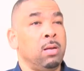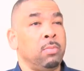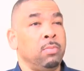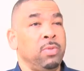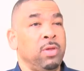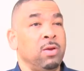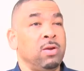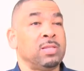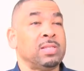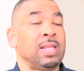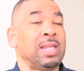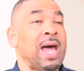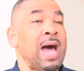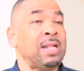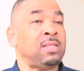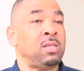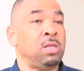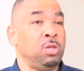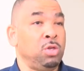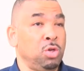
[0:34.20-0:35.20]
There's a
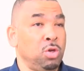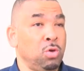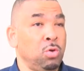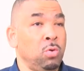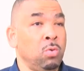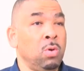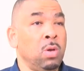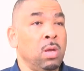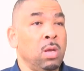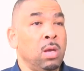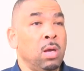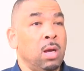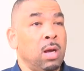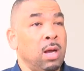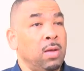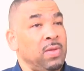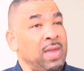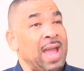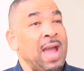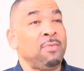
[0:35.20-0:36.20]
lot to do.
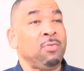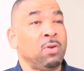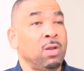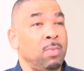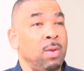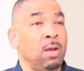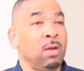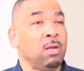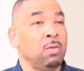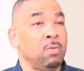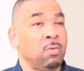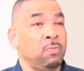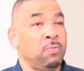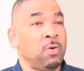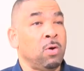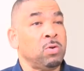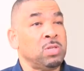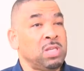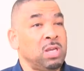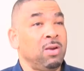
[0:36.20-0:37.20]
The African American
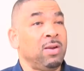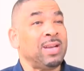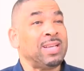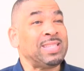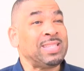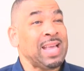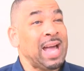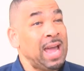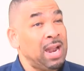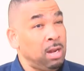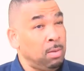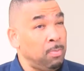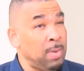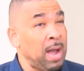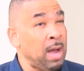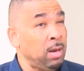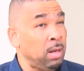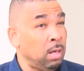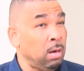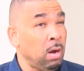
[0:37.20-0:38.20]
folks here are excited
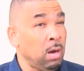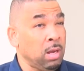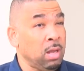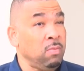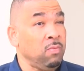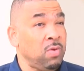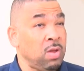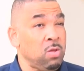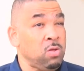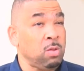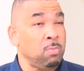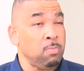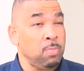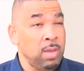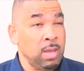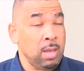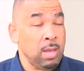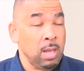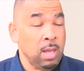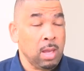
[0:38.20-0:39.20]
about our convention
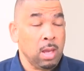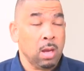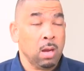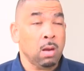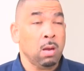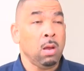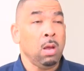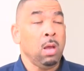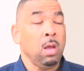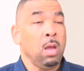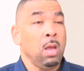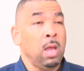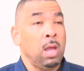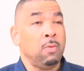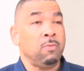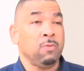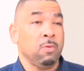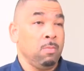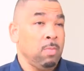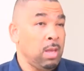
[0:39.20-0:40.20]
being here,
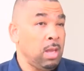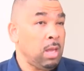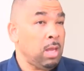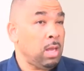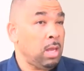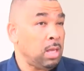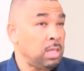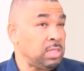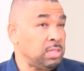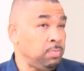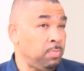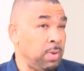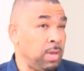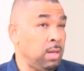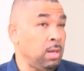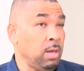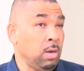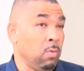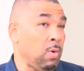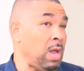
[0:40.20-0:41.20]
and for me, it's
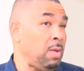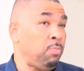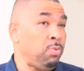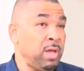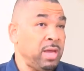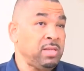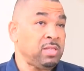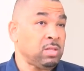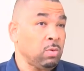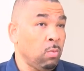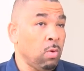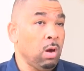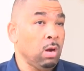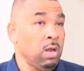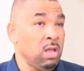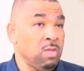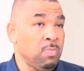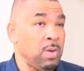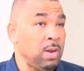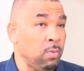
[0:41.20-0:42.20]
been a great place to work.
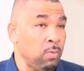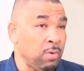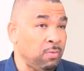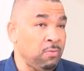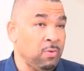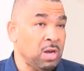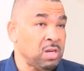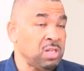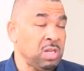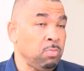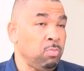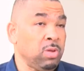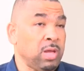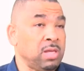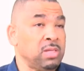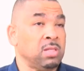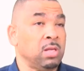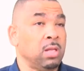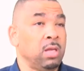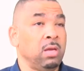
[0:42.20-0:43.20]
It's been a refreshing
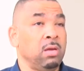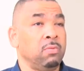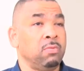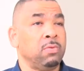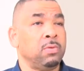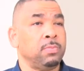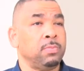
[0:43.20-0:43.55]
place to live.